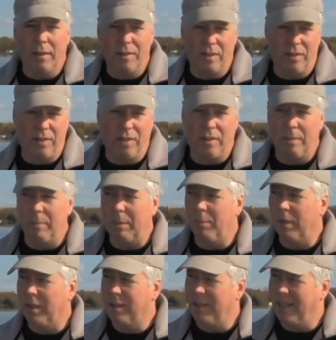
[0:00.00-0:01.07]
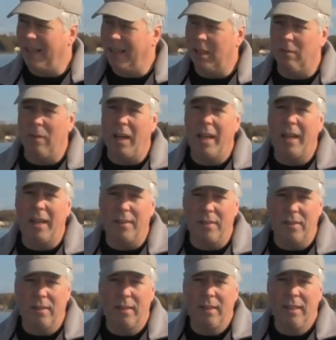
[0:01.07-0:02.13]
that's a system that brings the negative
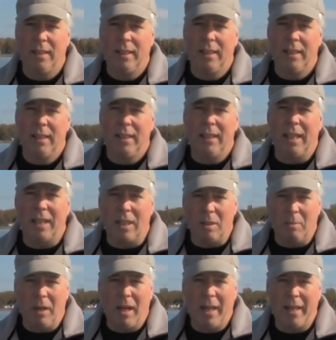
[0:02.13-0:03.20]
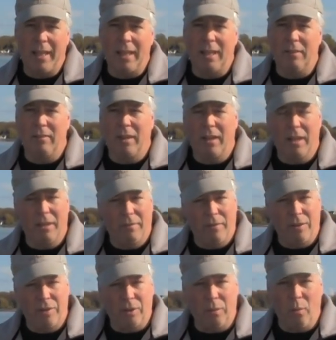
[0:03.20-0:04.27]
ions into the body in a very
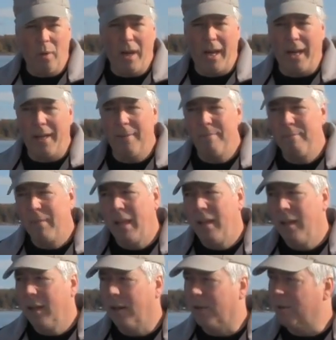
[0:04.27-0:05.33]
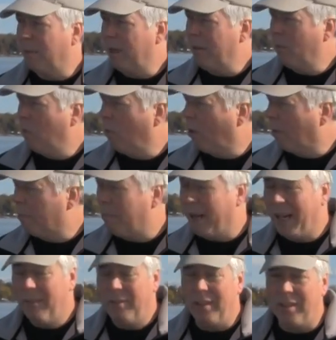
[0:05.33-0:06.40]
efficient way. There's many more
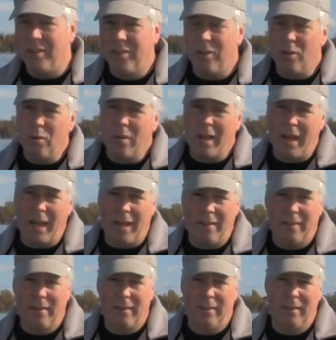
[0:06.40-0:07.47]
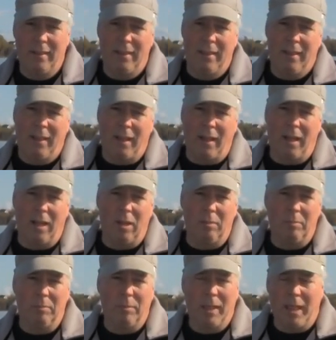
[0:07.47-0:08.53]
benefits to that
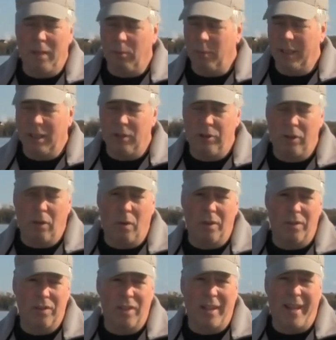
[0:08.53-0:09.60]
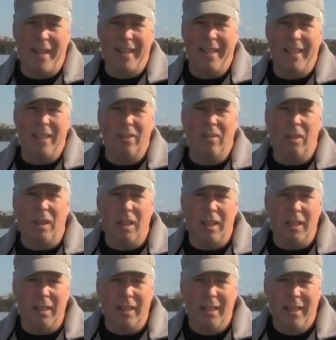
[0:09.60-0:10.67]
that we can show on a slide later
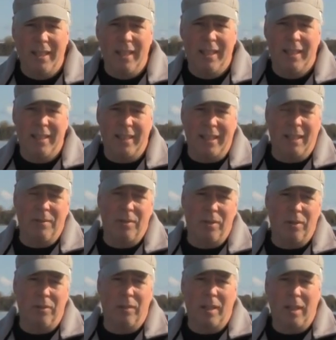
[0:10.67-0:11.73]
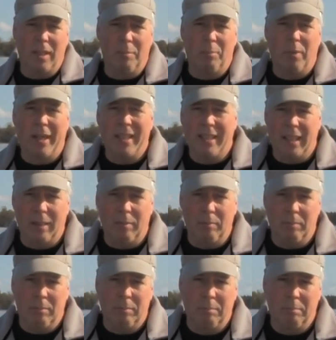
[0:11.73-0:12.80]
on that gives you the breakdown.